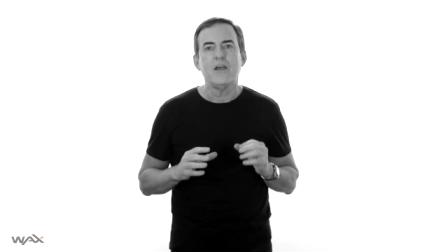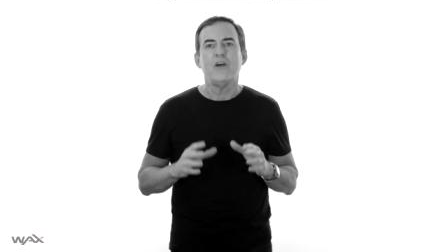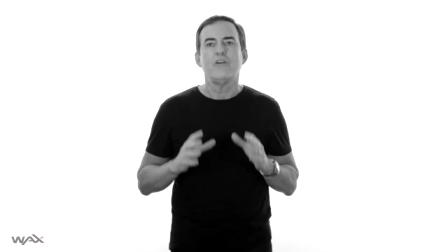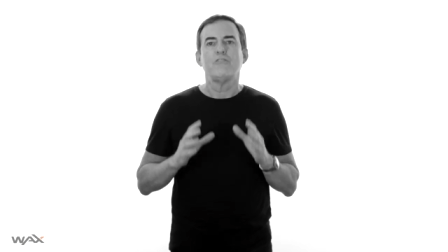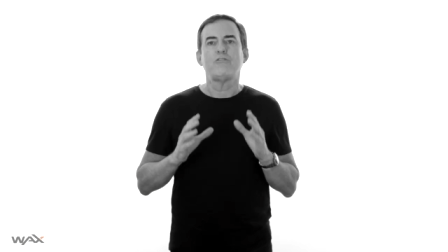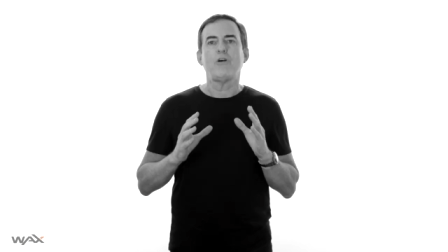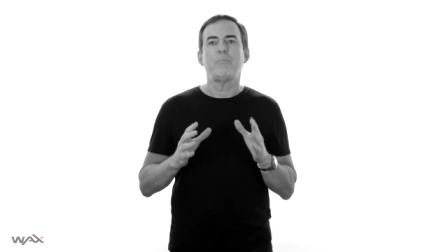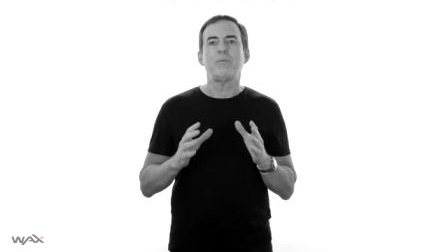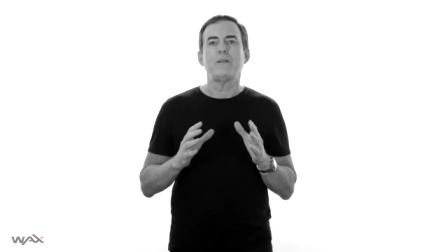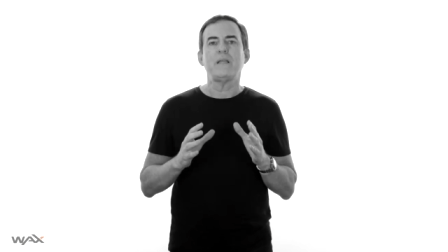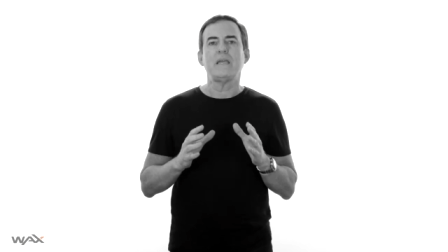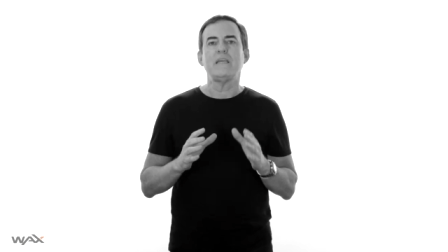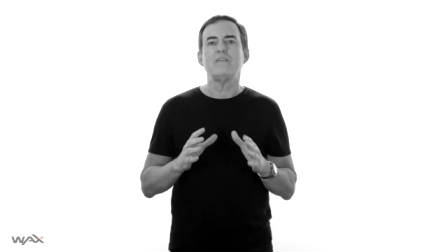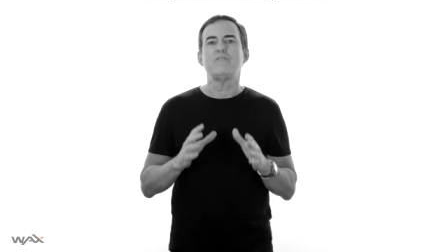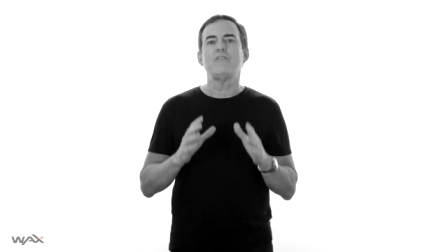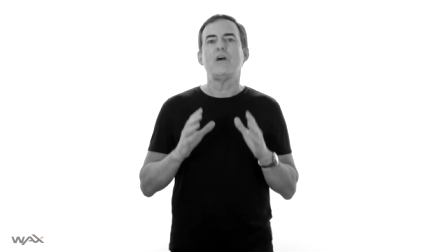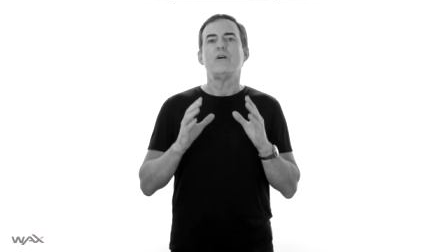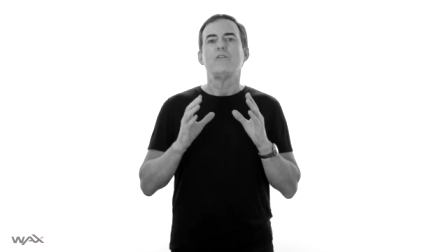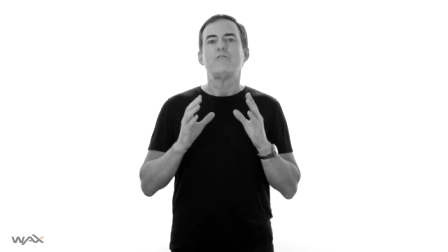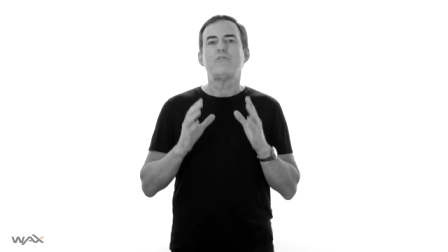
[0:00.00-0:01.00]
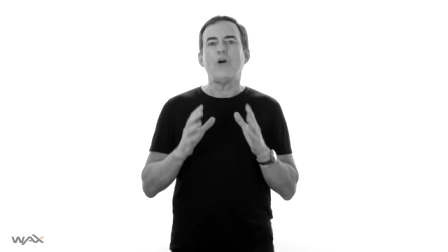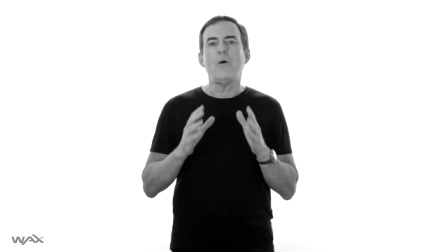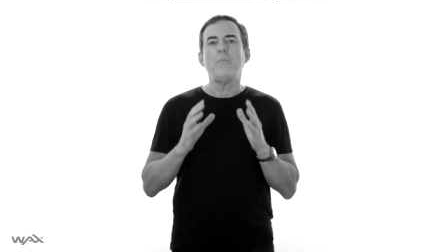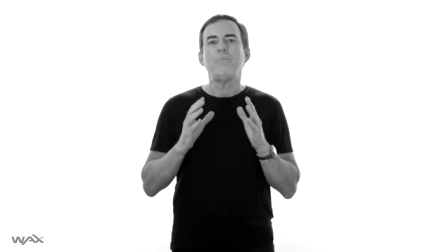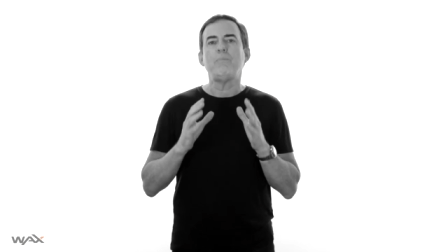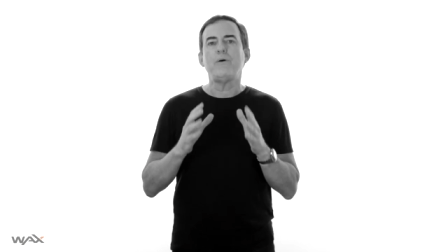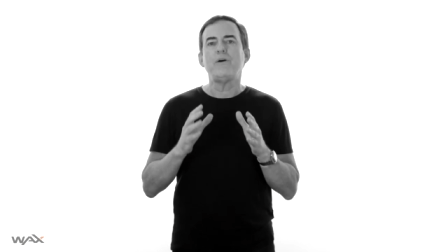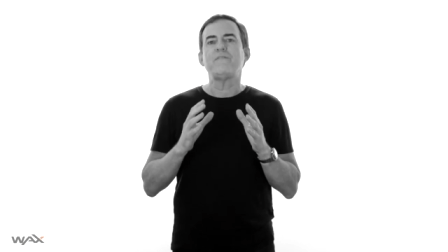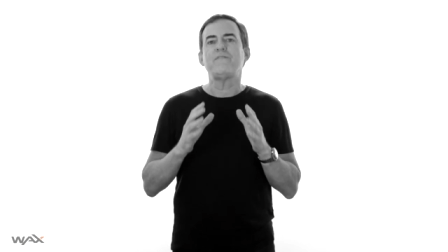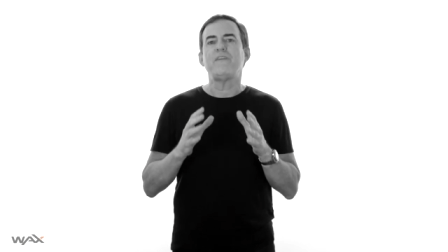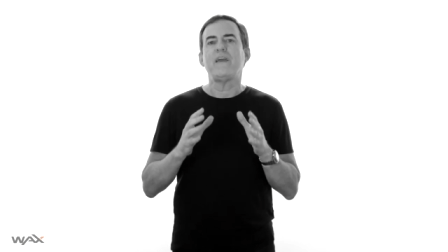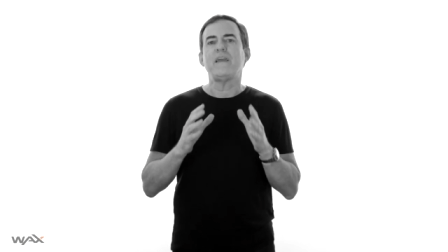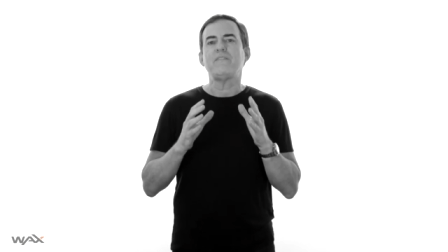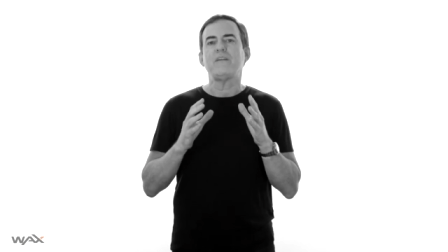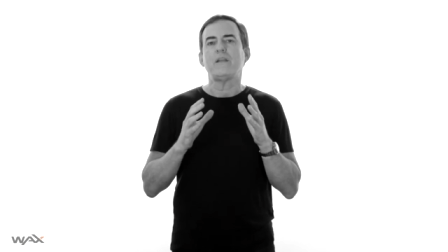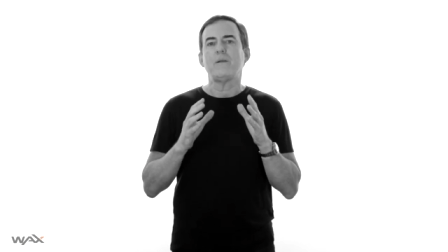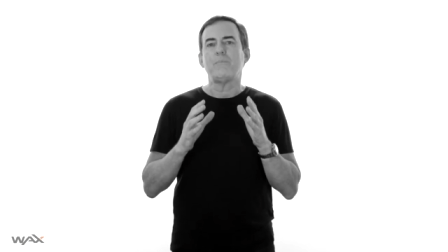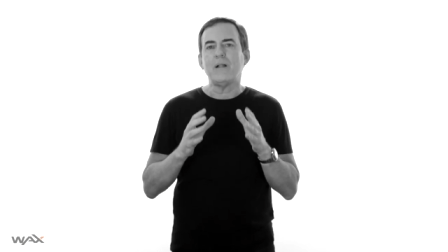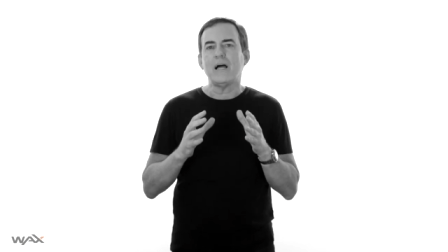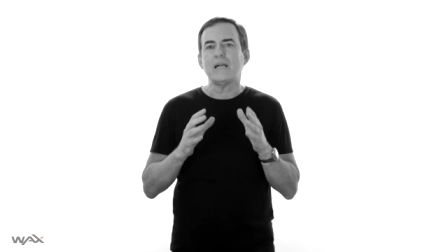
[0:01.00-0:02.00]
So please, don't put faith
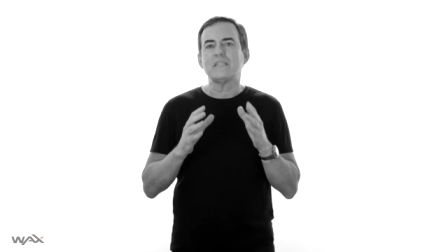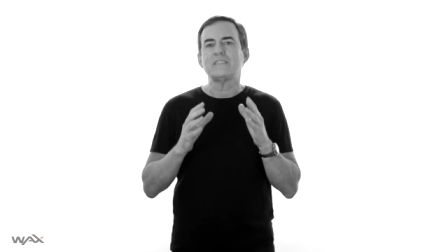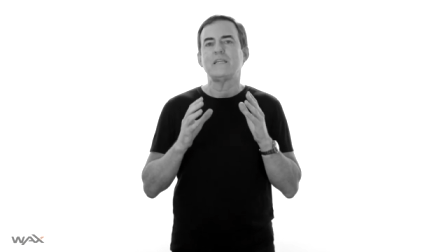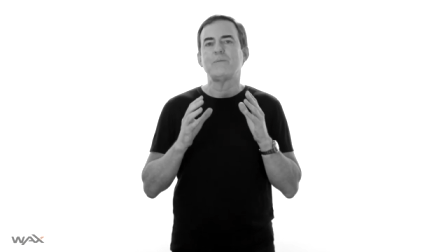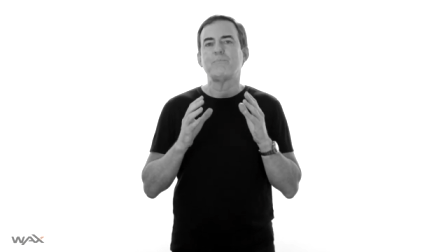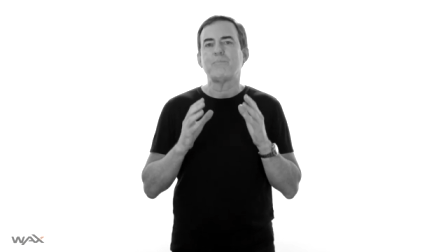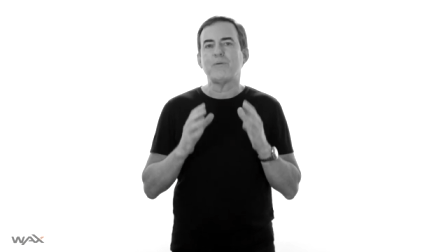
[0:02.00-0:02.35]
in a blockchain